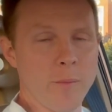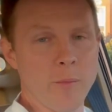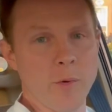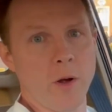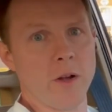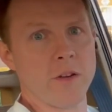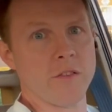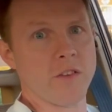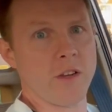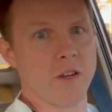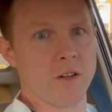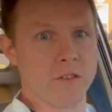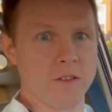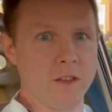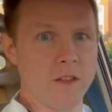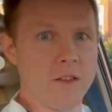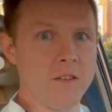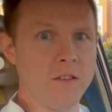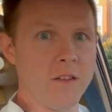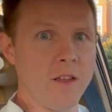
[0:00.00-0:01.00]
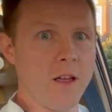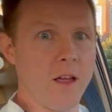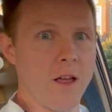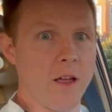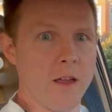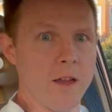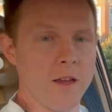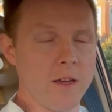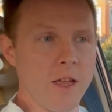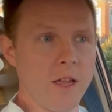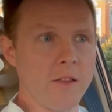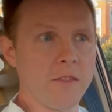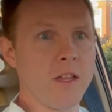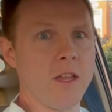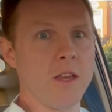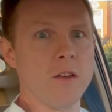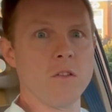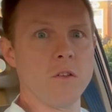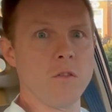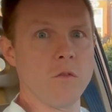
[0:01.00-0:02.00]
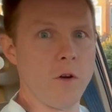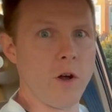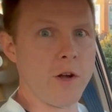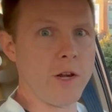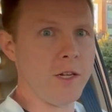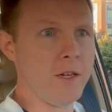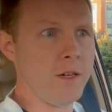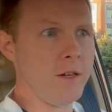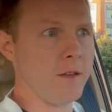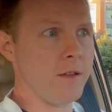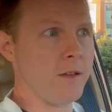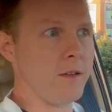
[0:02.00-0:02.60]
project since I got the engine running.